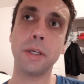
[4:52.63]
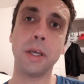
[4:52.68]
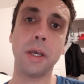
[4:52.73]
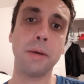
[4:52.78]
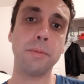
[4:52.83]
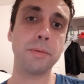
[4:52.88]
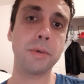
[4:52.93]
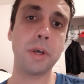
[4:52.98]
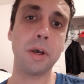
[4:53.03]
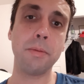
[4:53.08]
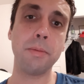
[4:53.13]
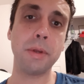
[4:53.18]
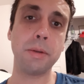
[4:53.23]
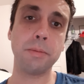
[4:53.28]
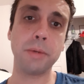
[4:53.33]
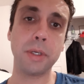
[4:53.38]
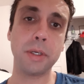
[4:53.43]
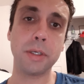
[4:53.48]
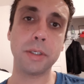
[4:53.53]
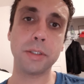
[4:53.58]
I'm coming
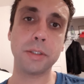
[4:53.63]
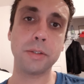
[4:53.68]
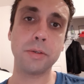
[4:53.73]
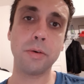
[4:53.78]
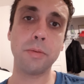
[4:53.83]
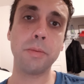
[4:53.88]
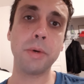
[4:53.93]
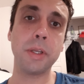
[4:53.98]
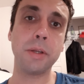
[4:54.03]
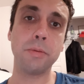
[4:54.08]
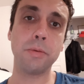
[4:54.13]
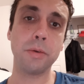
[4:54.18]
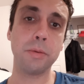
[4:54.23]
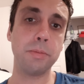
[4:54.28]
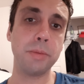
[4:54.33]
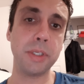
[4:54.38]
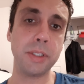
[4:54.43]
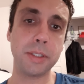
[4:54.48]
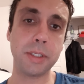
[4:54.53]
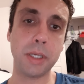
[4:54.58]
because nobody will
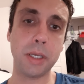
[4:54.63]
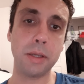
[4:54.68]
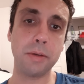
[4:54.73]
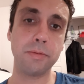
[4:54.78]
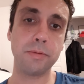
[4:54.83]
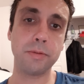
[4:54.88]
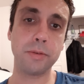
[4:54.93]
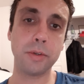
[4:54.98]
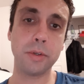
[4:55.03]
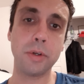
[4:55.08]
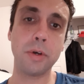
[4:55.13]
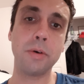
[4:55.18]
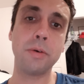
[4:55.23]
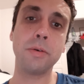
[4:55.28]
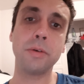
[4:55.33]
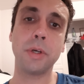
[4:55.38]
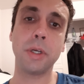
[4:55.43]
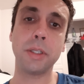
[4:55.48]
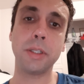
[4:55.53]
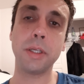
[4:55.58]
be saved. You know,
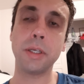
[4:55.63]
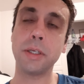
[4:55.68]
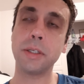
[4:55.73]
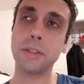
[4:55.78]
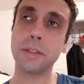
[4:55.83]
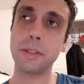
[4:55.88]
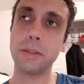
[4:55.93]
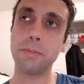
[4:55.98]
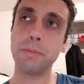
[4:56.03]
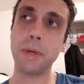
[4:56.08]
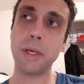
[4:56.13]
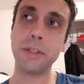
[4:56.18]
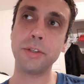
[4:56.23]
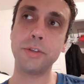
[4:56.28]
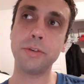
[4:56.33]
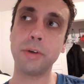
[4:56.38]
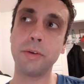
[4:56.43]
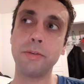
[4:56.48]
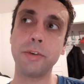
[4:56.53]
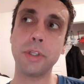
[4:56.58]
I think it's in
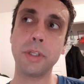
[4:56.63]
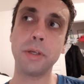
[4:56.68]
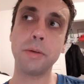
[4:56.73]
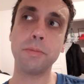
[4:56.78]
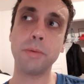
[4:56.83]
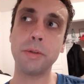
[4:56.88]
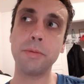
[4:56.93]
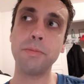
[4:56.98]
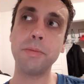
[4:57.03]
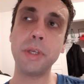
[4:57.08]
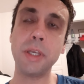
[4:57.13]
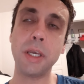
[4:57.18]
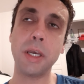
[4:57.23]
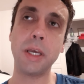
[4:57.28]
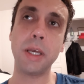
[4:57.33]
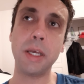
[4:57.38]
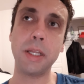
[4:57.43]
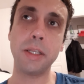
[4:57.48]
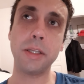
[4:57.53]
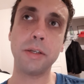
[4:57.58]
Matthew, everything. But me, I
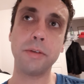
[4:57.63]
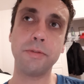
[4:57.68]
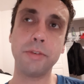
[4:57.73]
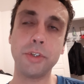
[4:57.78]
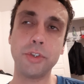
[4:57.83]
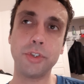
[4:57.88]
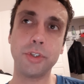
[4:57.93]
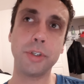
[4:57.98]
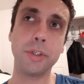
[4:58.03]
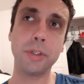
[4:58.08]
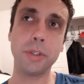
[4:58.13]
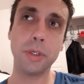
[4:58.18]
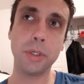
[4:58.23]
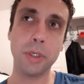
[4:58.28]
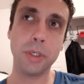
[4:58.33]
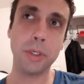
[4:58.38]
had a vision